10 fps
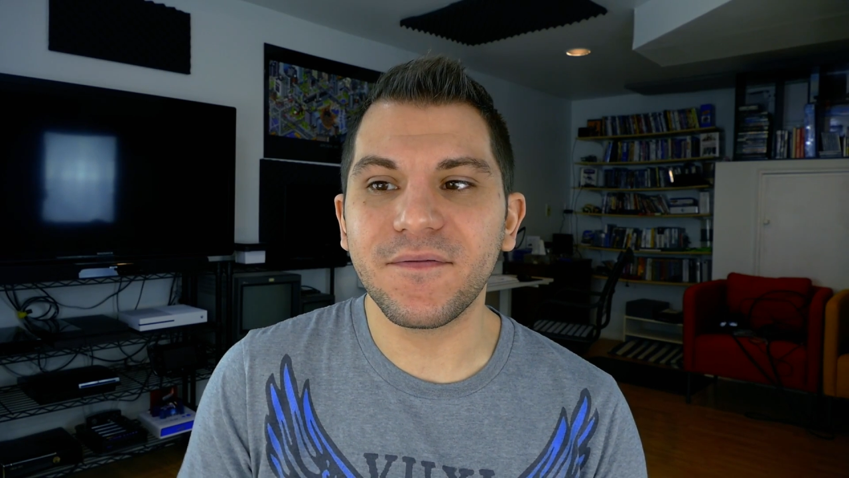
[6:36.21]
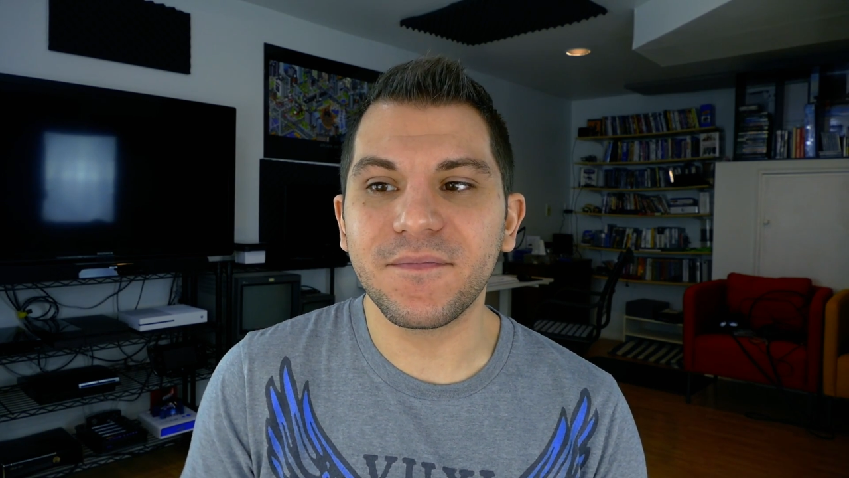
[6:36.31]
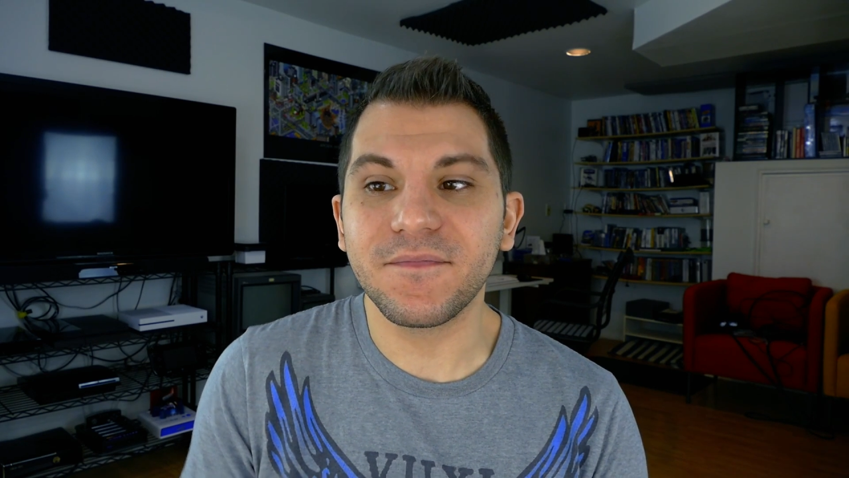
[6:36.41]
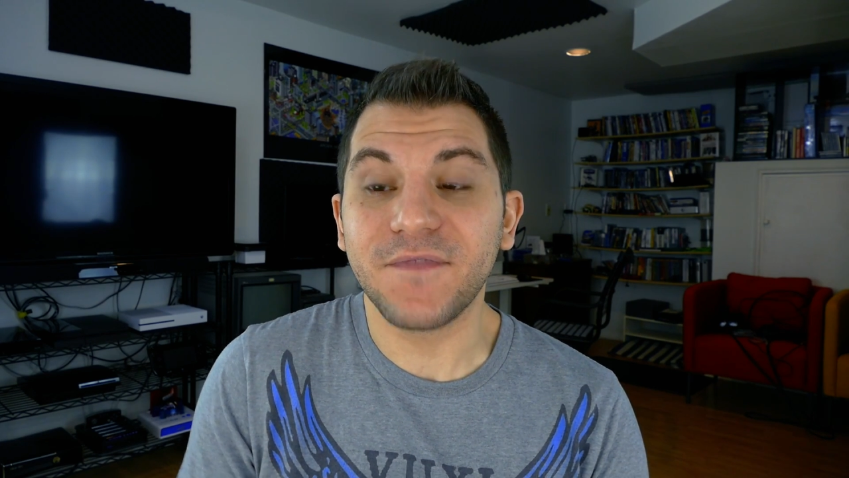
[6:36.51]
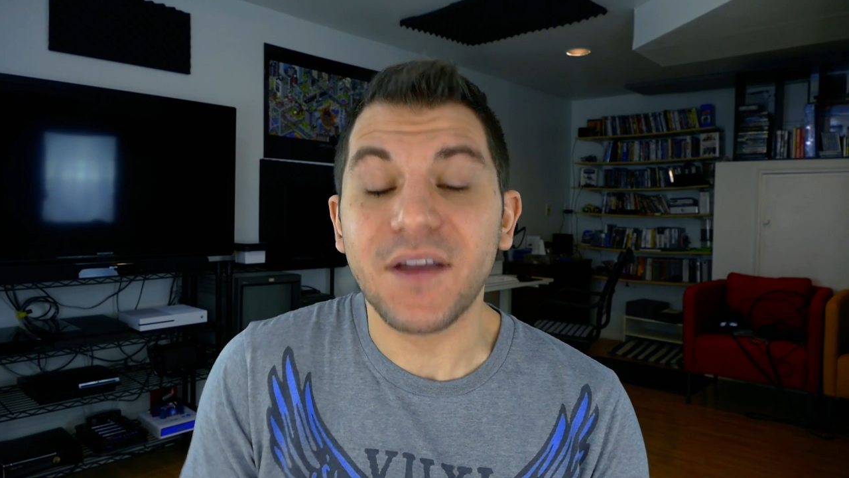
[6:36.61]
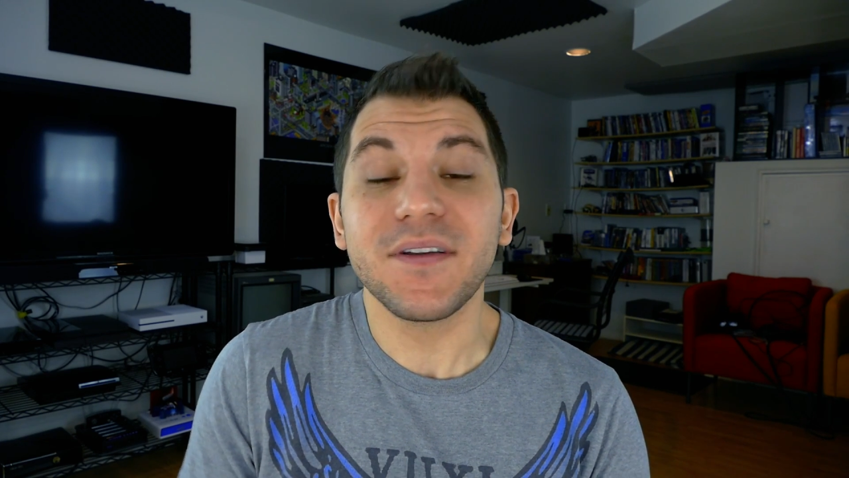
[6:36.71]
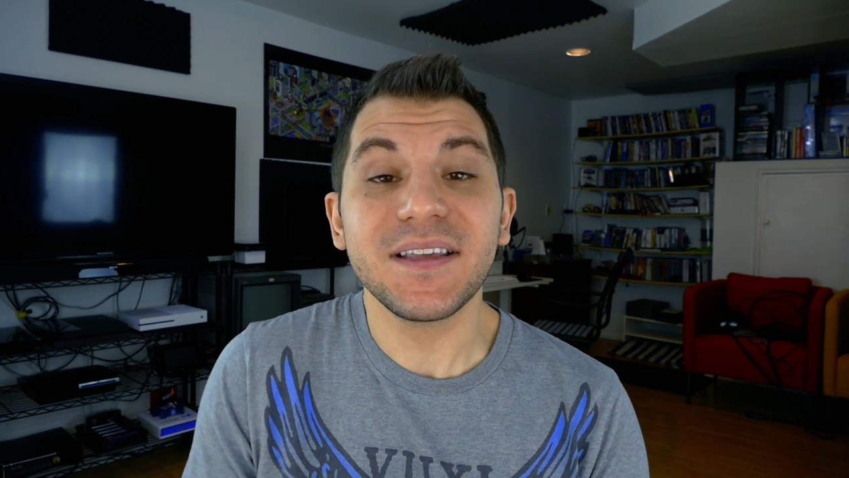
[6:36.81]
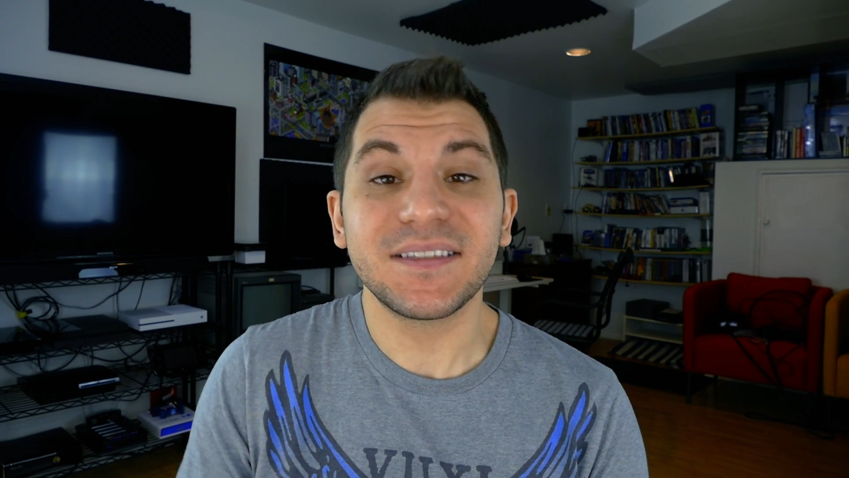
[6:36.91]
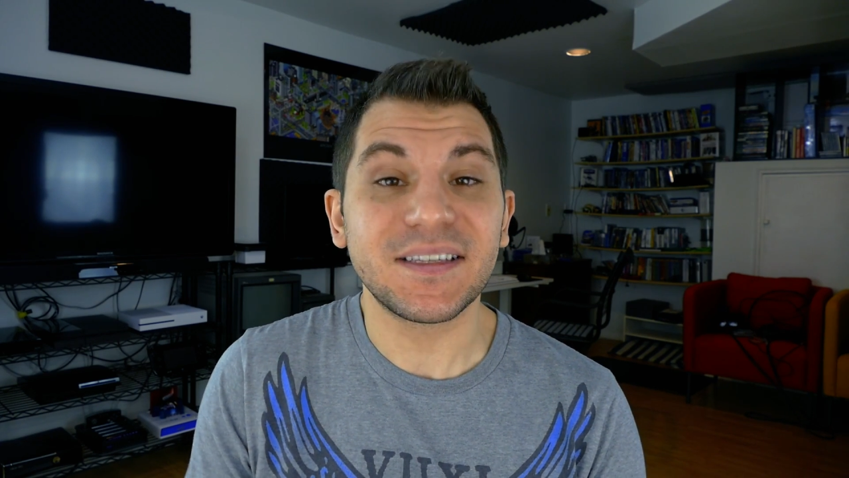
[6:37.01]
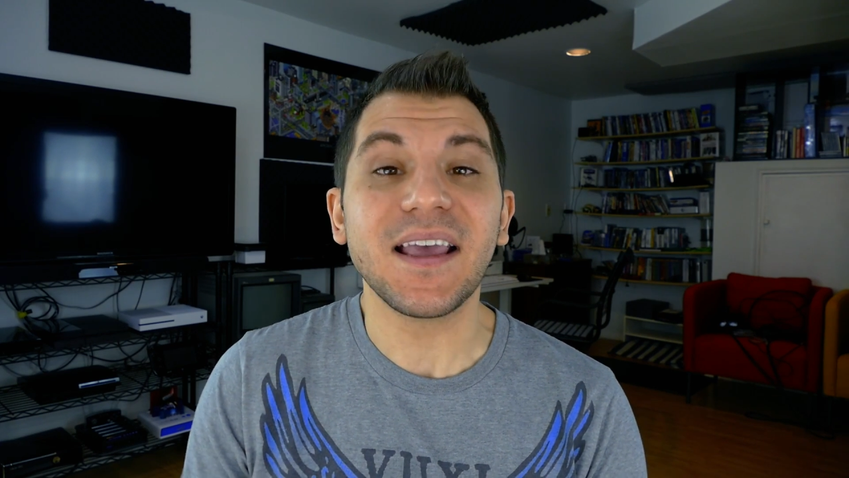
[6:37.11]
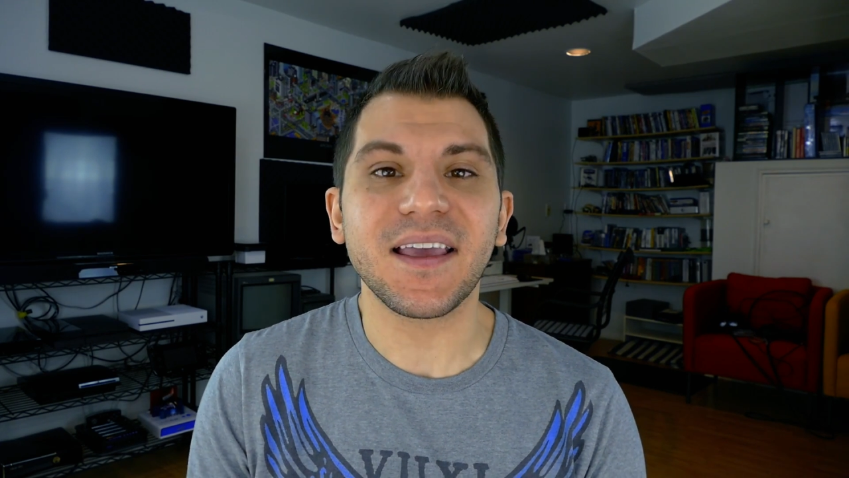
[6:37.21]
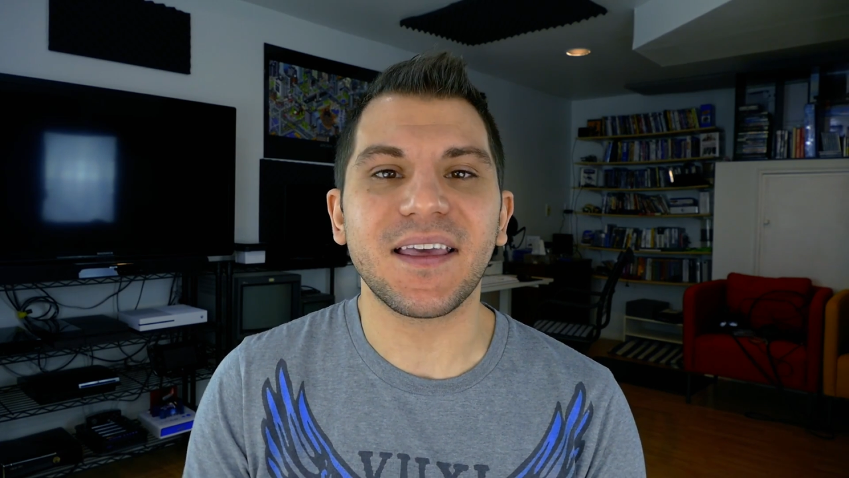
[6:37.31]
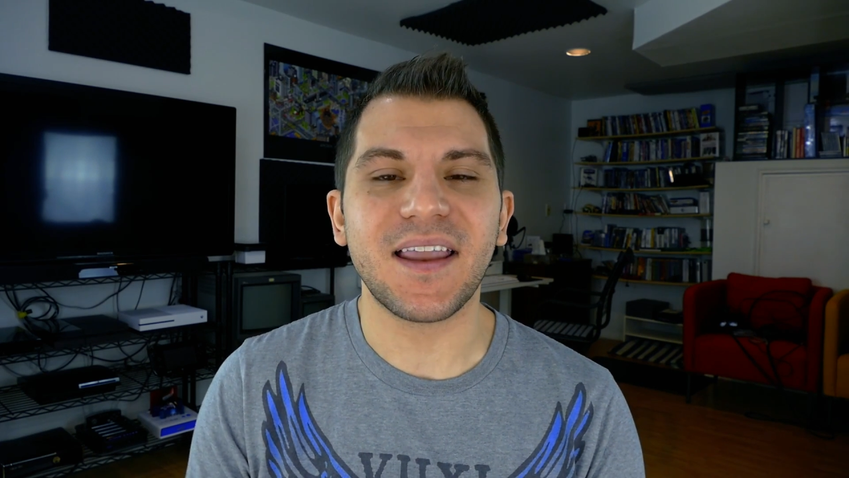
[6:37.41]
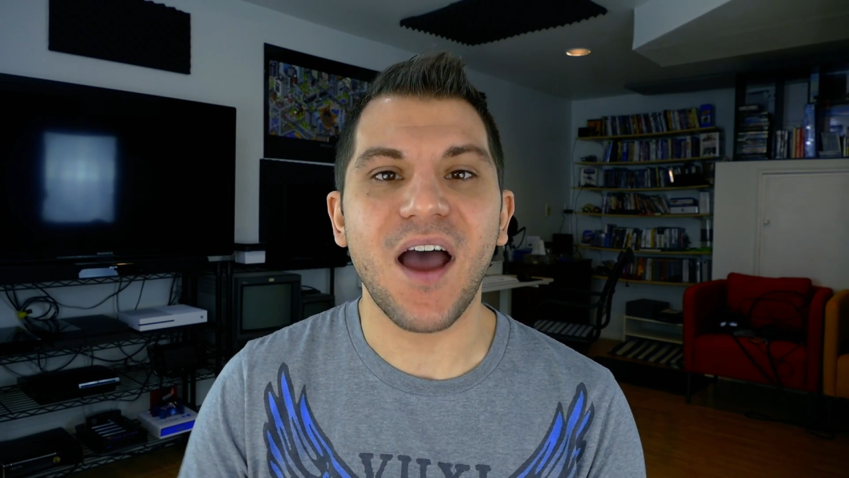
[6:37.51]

very sick and